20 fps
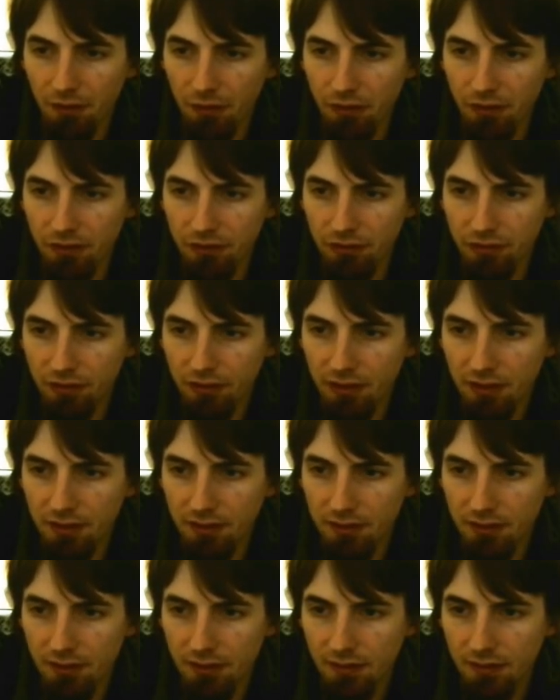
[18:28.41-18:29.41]
Holy
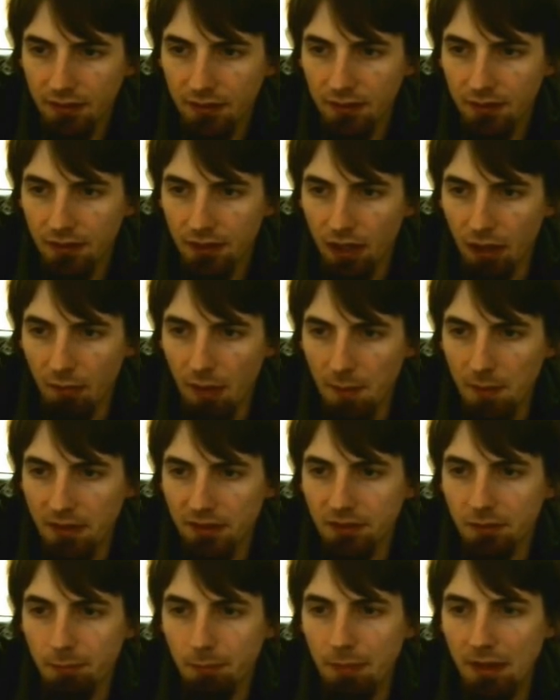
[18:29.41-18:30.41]
shit. Or maybe
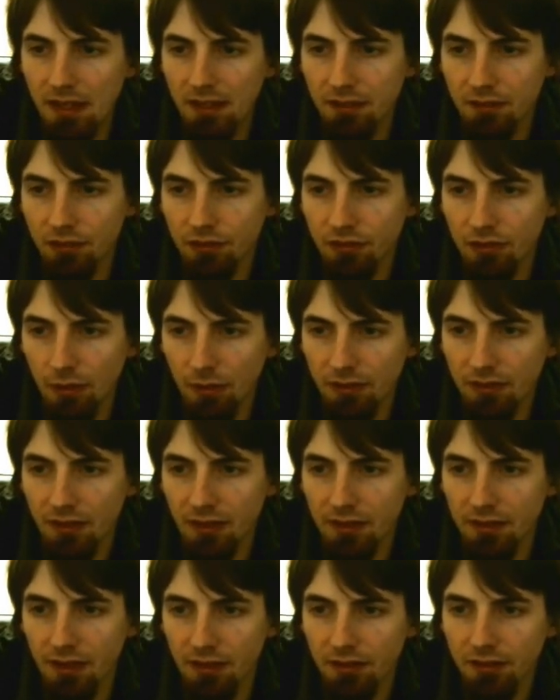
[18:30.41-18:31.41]
it's bent to show it to,
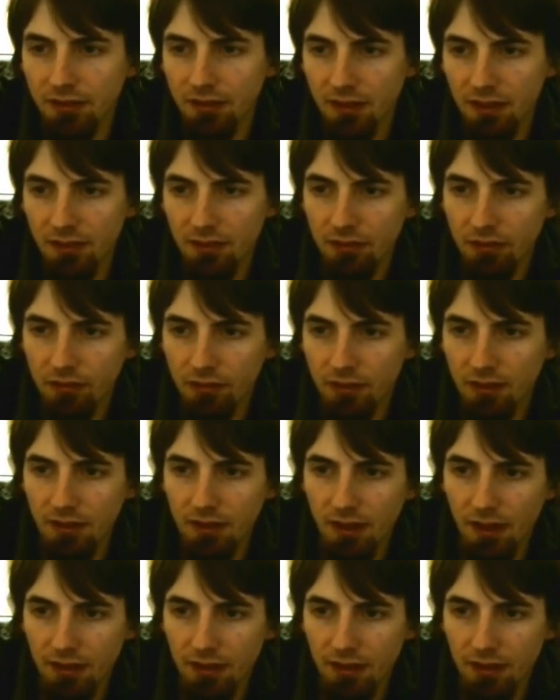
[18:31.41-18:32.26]
like, the other side of the street?